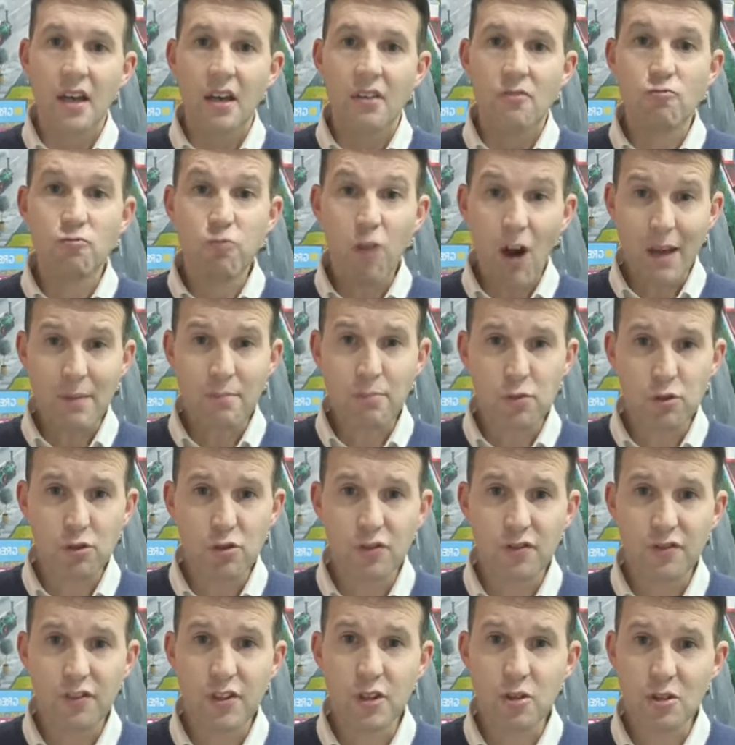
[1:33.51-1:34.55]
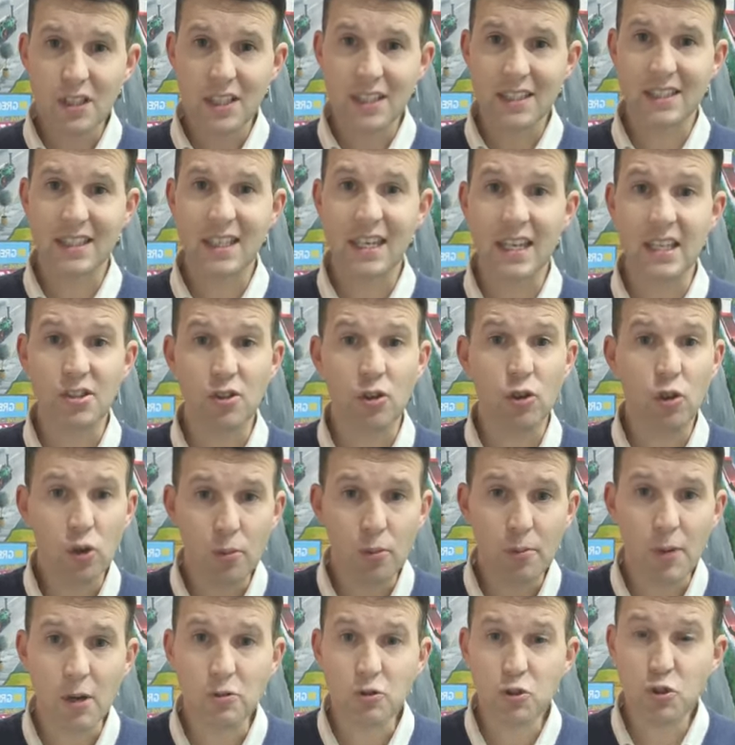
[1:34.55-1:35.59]
Rightmove usually sees
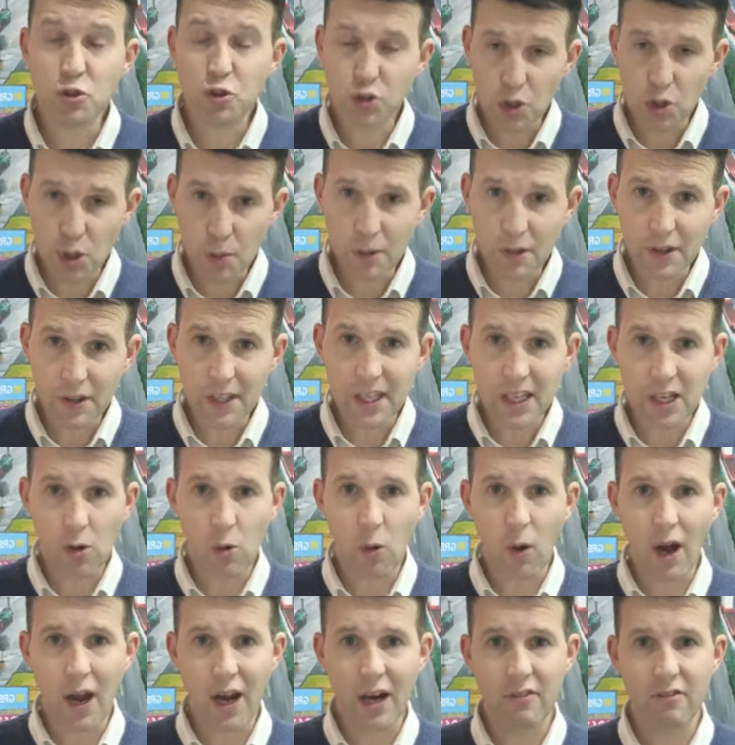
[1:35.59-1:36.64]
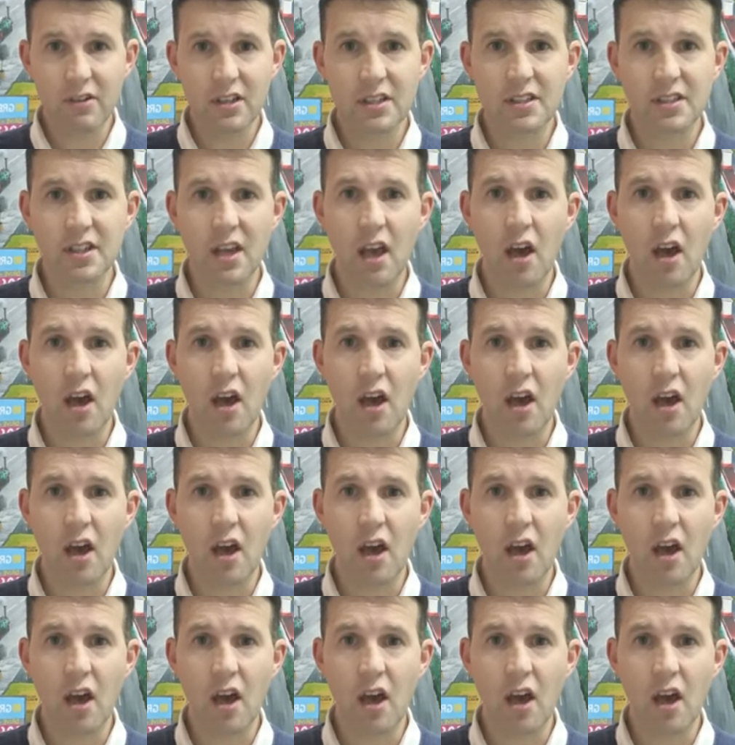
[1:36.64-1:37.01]
almost double the inquiries